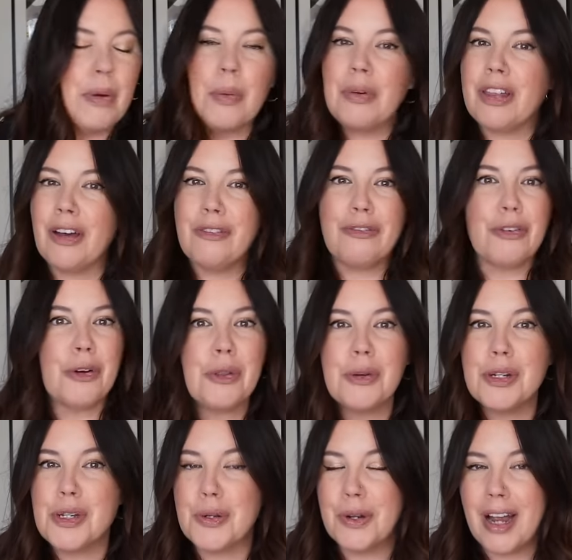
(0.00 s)
But without
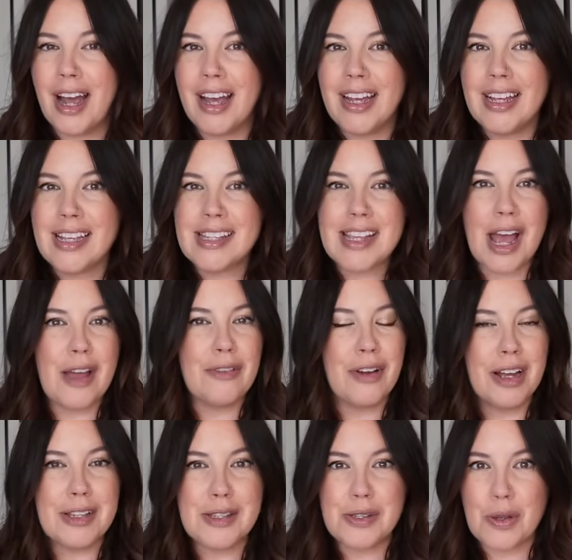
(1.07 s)
further ado, guys, I've
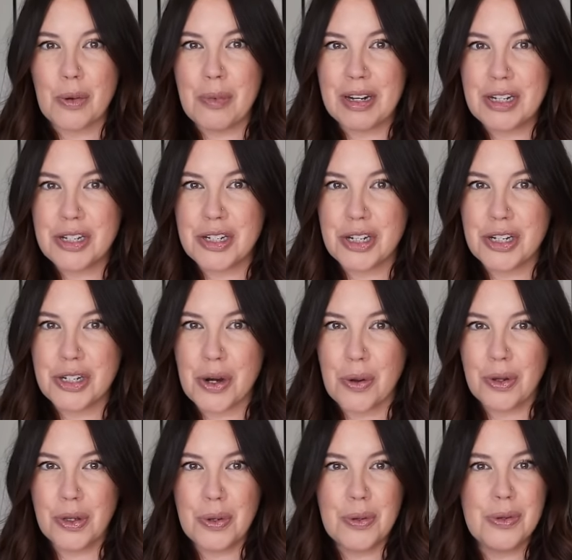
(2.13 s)
got so much to
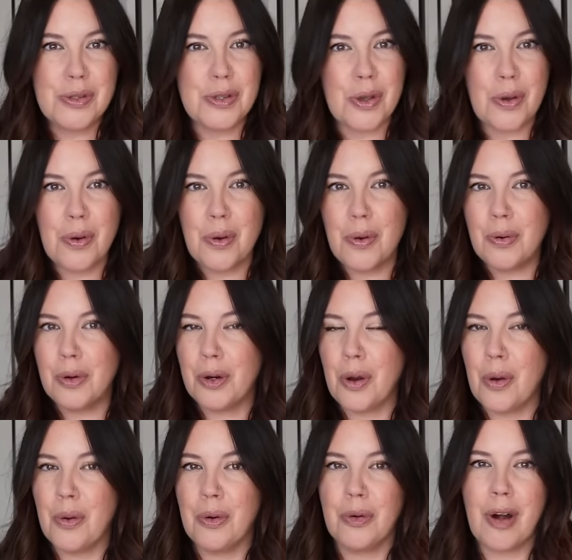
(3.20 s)
show you, so
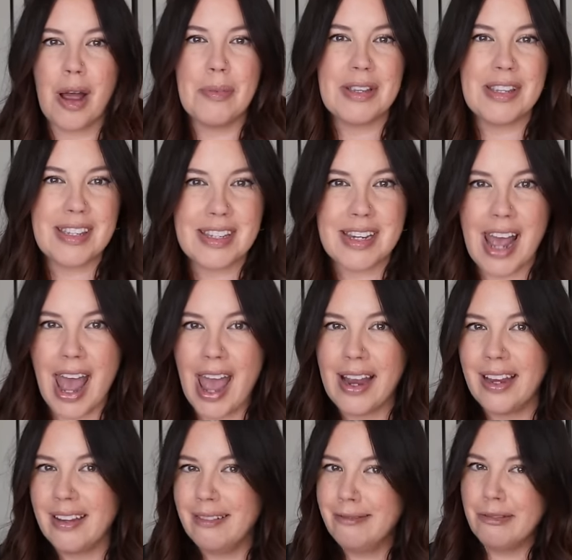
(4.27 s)
go grab a
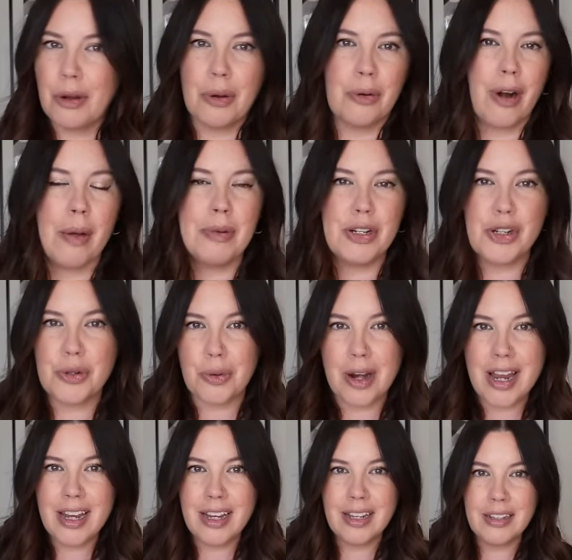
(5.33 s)
snack, go grab a
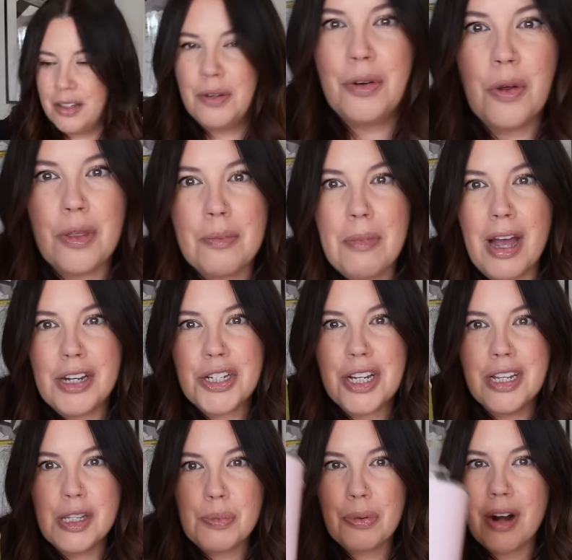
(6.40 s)
drink. You know the
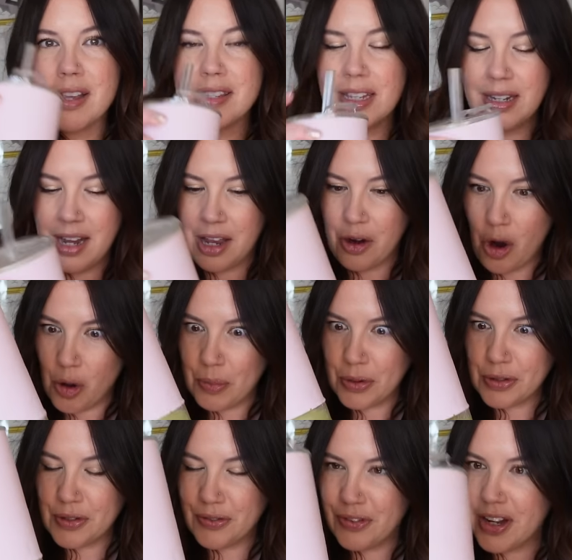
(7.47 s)
matcha is present and
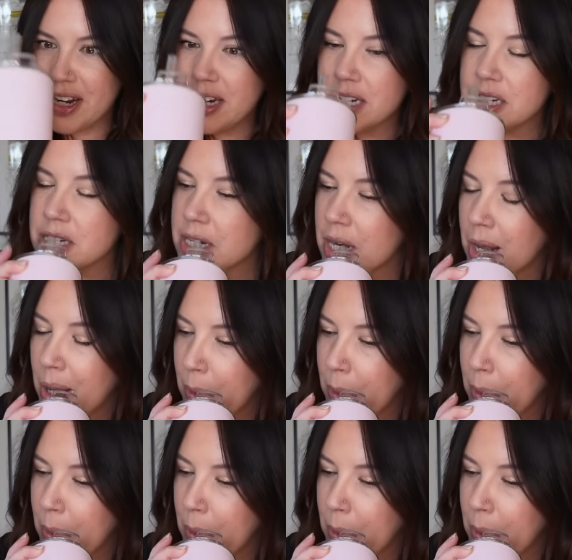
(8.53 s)
almost finished.